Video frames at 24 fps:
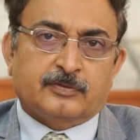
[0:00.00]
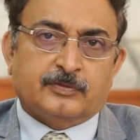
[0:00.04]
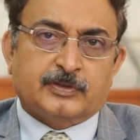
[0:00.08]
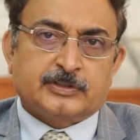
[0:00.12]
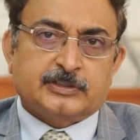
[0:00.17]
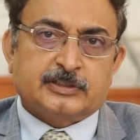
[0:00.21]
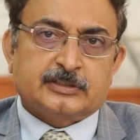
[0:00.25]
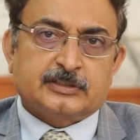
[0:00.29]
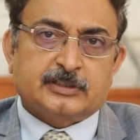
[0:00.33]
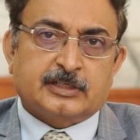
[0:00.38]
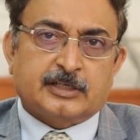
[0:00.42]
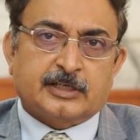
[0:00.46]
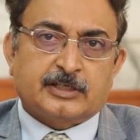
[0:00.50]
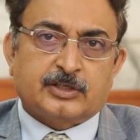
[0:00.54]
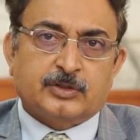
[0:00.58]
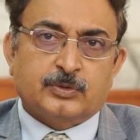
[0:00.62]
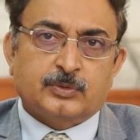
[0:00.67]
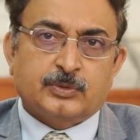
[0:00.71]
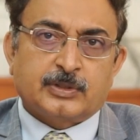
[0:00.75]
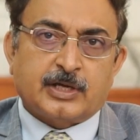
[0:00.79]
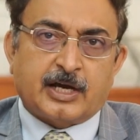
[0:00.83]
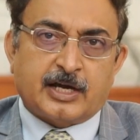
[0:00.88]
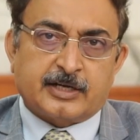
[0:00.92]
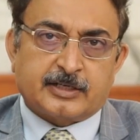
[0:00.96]
which is an
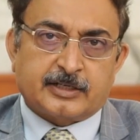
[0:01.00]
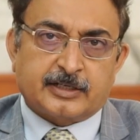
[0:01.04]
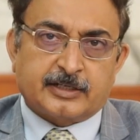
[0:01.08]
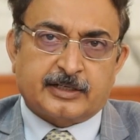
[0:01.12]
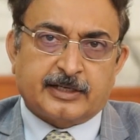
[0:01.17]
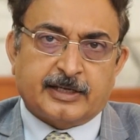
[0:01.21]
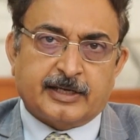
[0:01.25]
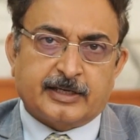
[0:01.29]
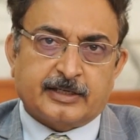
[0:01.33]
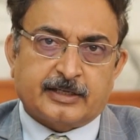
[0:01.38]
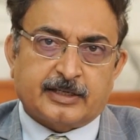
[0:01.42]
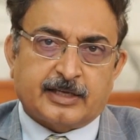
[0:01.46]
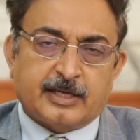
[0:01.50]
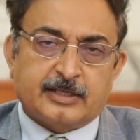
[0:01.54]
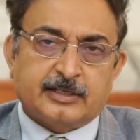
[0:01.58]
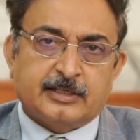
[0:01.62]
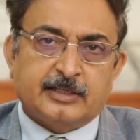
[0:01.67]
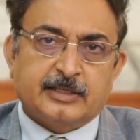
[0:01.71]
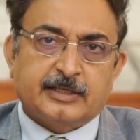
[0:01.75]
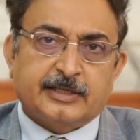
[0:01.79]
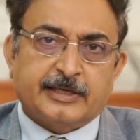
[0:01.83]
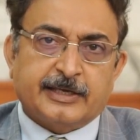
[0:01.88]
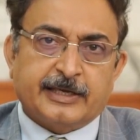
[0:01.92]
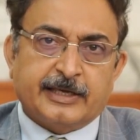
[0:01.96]
acute heart attack
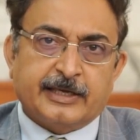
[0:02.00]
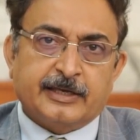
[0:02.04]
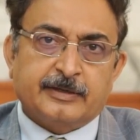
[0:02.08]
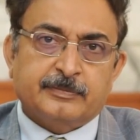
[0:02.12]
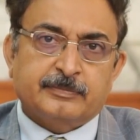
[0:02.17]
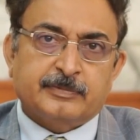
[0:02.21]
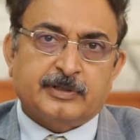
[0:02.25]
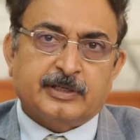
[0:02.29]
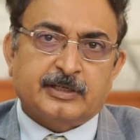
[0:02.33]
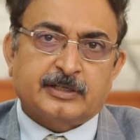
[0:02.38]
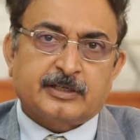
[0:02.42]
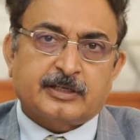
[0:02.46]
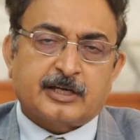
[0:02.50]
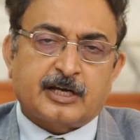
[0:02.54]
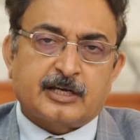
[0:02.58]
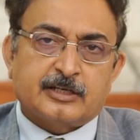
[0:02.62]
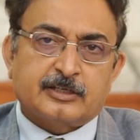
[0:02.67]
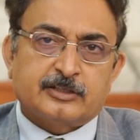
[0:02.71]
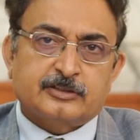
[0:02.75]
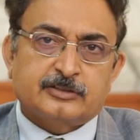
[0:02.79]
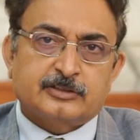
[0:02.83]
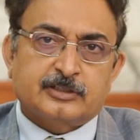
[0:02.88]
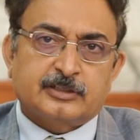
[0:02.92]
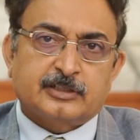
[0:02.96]
and he came in
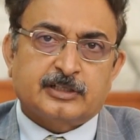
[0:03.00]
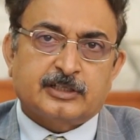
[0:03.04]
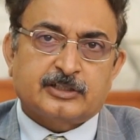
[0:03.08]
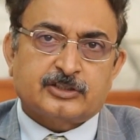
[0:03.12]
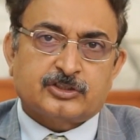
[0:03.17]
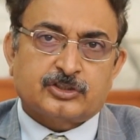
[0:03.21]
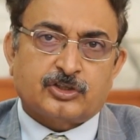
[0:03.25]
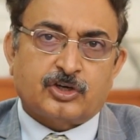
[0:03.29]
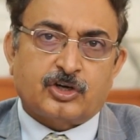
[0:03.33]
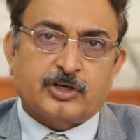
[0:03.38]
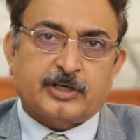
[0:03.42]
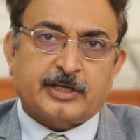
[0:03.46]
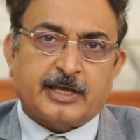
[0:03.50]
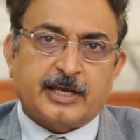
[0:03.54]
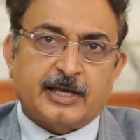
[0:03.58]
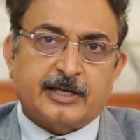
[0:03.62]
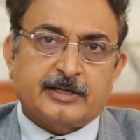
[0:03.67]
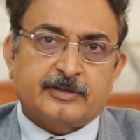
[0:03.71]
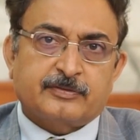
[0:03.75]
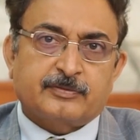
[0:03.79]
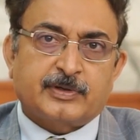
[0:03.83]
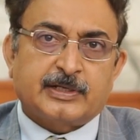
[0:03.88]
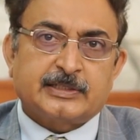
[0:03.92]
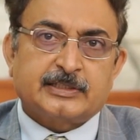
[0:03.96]
cardiogenic shock
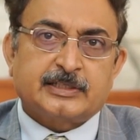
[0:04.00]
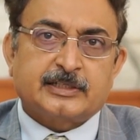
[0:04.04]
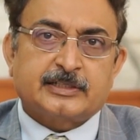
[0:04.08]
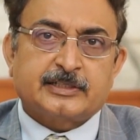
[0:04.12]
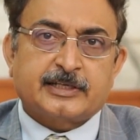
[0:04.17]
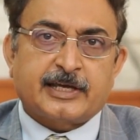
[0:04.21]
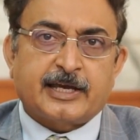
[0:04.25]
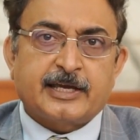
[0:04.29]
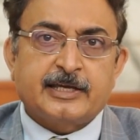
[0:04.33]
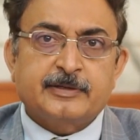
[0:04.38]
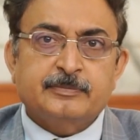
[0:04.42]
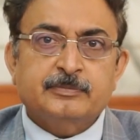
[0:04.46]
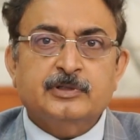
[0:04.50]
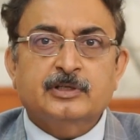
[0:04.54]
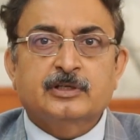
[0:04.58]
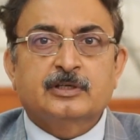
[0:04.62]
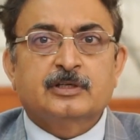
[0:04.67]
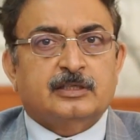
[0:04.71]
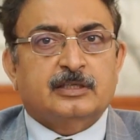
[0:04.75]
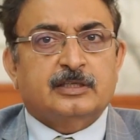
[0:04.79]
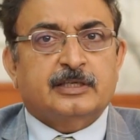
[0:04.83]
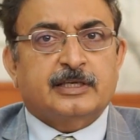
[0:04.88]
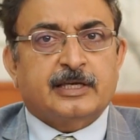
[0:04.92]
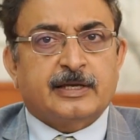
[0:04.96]
and by the time
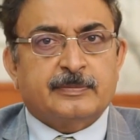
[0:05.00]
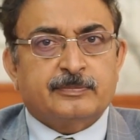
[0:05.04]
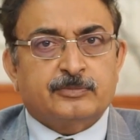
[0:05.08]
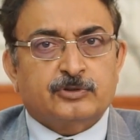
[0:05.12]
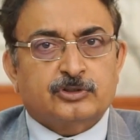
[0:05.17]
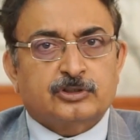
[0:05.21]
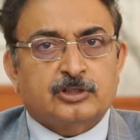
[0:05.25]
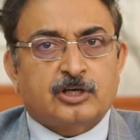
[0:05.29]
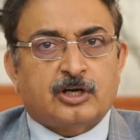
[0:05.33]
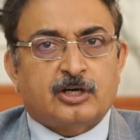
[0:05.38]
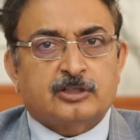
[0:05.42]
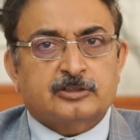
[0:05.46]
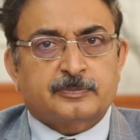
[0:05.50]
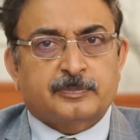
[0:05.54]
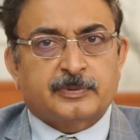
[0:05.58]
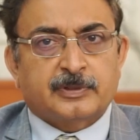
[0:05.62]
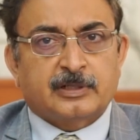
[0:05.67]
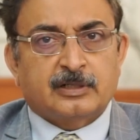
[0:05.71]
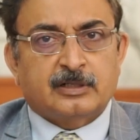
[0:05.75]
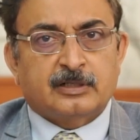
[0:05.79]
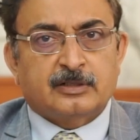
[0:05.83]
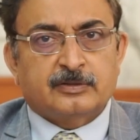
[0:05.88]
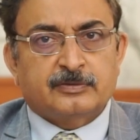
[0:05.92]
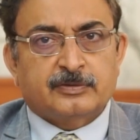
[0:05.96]
he came to the
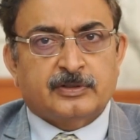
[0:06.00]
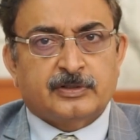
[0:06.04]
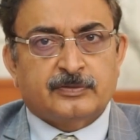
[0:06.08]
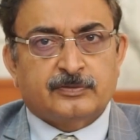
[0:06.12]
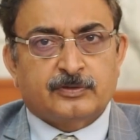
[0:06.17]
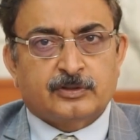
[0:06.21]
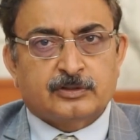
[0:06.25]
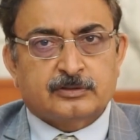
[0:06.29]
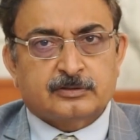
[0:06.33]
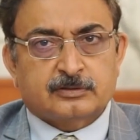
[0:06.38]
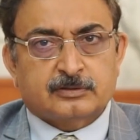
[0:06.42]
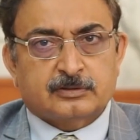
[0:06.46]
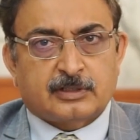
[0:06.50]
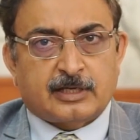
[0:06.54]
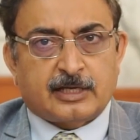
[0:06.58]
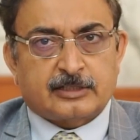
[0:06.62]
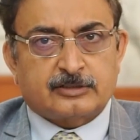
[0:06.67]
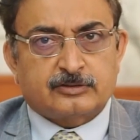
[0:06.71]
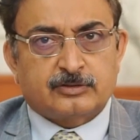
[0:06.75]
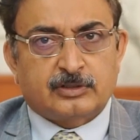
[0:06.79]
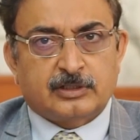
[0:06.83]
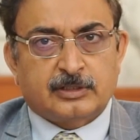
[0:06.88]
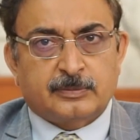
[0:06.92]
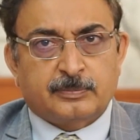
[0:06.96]
hospital he was
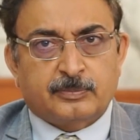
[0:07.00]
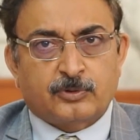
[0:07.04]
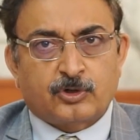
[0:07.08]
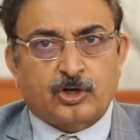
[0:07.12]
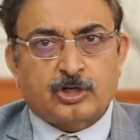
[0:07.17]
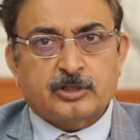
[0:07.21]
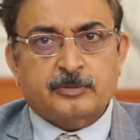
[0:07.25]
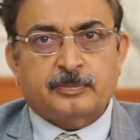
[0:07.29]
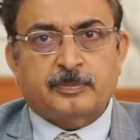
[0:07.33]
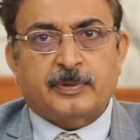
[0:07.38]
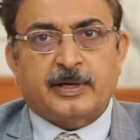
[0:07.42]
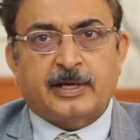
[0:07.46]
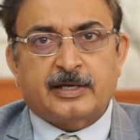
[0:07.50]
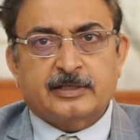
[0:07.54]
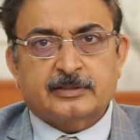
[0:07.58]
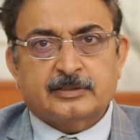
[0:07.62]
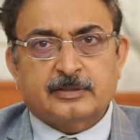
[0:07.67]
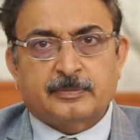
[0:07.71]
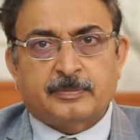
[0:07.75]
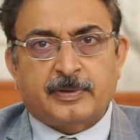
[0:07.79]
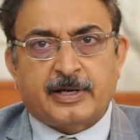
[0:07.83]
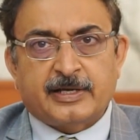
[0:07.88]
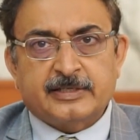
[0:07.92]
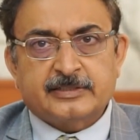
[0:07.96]
actually brought by
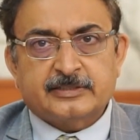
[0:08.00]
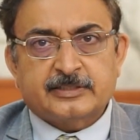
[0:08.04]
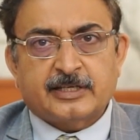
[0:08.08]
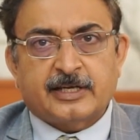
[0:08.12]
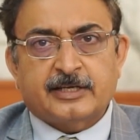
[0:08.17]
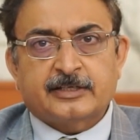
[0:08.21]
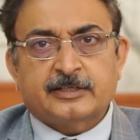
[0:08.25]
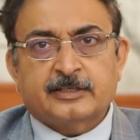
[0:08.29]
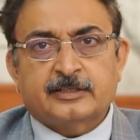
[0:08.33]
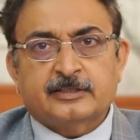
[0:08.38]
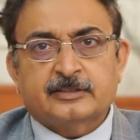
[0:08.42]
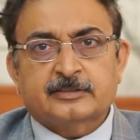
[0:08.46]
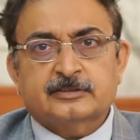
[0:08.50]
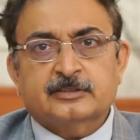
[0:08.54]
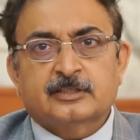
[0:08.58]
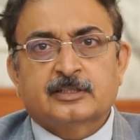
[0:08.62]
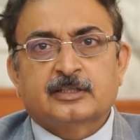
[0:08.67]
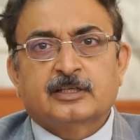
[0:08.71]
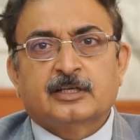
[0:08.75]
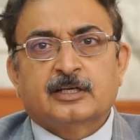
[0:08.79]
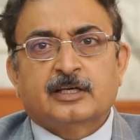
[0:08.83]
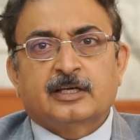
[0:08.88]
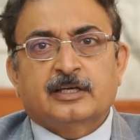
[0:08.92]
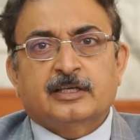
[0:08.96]
the bystanders
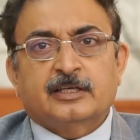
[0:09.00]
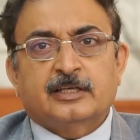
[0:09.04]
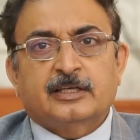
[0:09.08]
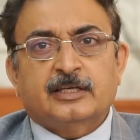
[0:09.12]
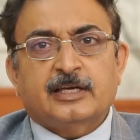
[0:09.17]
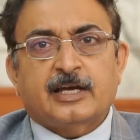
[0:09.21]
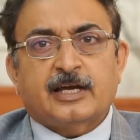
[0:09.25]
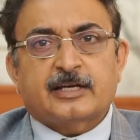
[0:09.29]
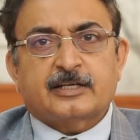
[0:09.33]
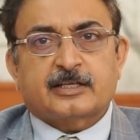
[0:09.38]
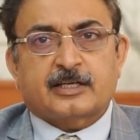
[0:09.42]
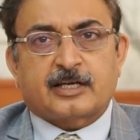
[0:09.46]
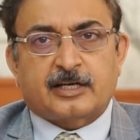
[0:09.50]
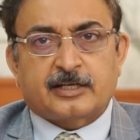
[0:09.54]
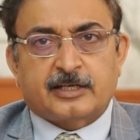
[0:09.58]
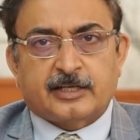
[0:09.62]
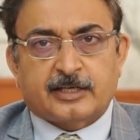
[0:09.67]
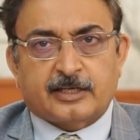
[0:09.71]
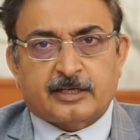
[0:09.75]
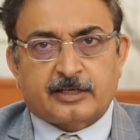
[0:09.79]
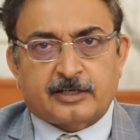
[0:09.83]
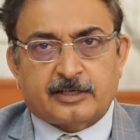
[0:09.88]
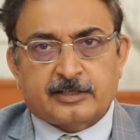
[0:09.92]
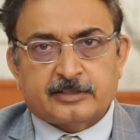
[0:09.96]
he had
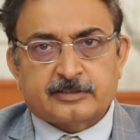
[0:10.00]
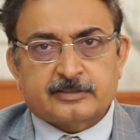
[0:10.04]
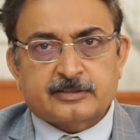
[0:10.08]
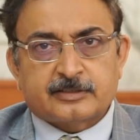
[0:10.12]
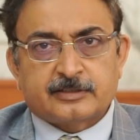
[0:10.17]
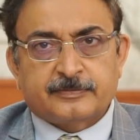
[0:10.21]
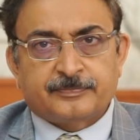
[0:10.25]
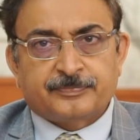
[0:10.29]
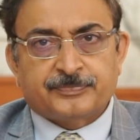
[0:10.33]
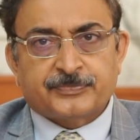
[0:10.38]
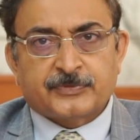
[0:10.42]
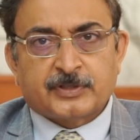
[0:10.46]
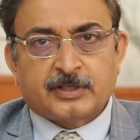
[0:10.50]
cardiac arrest